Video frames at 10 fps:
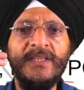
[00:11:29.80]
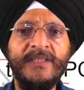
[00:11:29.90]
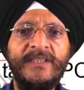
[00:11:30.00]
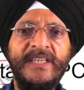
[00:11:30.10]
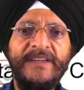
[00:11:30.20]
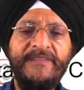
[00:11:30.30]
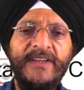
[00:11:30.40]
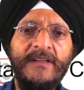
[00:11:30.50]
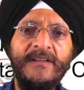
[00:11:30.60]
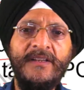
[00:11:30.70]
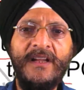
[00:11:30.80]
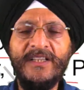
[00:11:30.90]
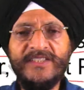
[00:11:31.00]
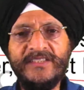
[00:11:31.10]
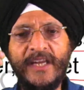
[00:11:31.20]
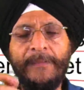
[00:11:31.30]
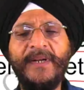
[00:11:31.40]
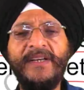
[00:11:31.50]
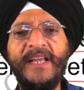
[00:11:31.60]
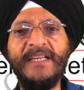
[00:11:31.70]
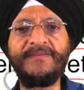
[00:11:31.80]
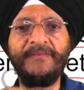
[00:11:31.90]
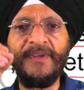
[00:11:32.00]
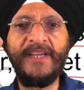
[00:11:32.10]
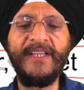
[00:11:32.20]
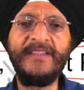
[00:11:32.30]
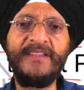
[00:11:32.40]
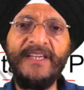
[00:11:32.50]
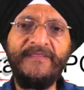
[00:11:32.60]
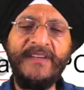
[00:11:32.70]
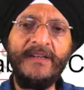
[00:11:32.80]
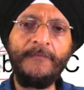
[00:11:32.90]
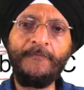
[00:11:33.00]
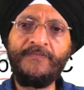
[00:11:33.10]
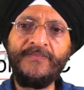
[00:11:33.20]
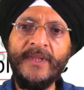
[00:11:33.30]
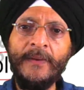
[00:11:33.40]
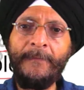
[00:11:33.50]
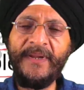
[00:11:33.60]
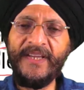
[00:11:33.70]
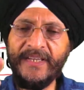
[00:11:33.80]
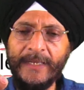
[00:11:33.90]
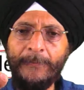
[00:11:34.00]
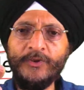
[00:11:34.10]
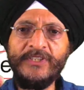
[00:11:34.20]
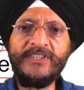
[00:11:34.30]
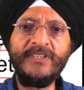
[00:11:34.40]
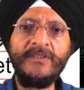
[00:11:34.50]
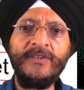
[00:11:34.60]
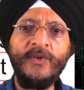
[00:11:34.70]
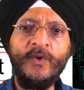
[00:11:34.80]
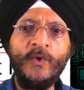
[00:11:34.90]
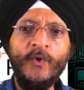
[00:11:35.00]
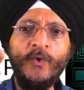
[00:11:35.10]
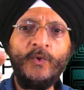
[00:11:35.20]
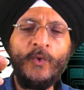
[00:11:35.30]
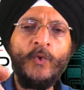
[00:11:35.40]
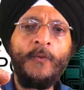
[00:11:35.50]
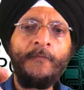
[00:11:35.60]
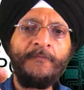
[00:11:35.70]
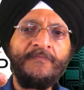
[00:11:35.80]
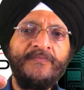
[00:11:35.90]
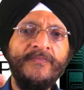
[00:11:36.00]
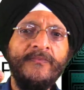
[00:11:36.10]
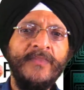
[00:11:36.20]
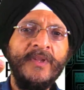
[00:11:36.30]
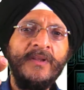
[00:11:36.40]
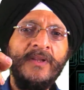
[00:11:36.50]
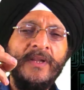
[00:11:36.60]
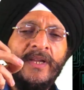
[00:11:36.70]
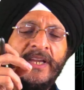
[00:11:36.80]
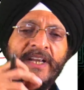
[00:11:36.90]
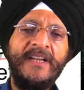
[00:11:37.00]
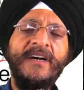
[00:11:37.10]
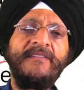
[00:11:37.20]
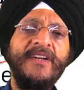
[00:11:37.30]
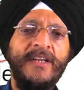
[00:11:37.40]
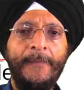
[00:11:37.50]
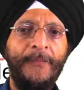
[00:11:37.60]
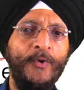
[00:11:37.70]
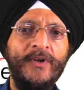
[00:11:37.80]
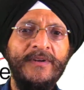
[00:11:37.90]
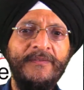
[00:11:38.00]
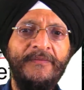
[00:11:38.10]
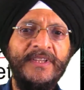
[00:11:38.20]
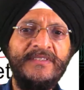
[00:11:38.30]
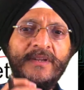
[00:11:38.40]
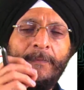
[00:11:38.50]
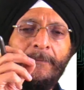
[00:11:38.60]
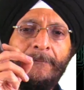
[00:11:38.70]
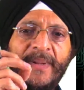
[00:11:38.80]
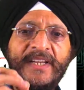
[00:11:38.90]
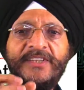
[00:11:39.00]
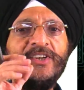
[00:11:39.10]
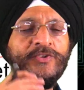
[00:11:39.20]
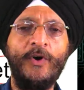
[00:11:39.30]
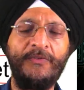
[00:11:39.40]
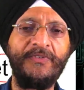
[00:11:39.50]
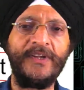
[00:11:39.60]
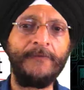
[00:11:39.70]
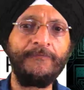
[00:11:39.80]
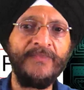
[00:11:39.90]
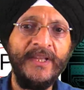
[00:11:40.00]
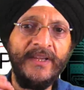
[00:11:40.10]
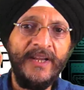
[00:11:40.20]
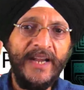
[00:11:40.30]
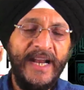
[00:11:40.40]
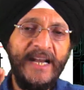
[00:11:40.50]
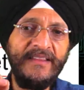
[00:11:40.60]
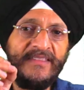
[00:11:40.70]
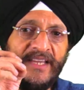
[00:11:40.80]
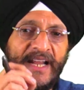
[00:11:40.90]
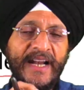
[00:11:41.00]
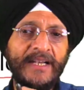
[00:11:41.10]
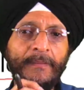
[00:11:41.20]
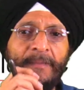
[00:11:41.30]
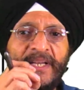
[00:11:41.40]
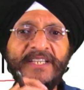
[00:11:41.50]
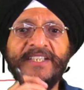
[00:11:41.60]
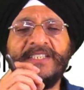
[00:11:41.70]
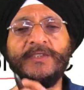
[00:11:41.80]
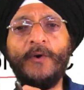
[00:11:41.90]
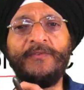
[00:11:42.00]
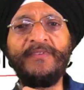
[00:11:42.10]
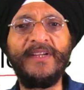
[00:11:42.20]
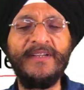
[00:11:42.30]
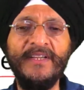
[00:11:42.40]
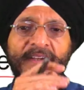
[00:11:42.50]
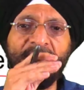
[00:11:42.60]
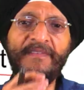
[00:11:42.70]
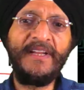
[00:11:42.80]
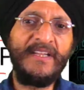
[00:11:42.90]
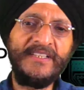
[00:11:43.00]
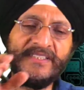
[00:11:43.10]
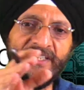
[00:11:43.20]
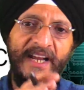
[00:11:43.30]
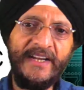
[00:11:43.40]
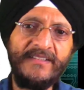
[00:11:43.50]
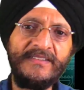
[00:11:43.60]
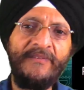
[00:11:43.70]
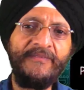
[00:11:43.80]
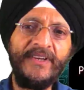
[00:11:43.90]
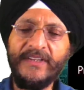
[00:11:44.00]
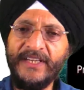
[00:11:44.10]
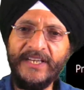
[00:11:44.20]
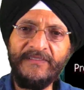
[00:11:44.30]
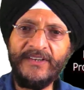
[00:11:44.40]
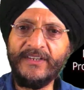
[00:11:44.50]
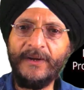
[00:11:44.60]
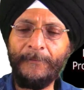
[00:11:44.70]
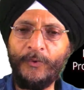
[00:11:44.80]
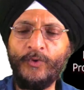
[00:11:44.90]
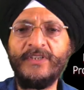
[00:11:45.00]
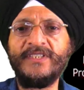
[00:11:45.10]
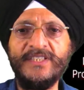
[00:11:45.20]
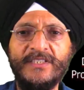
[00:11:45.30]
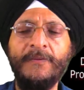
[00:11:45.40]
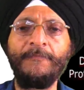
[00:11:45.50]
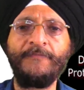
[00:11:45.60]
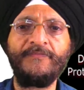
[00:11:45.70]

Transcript: they will launch cyber attacks wherein they will be in a position to hit our computer with some malicious software, and that malicious software will reside somewhere in our computer system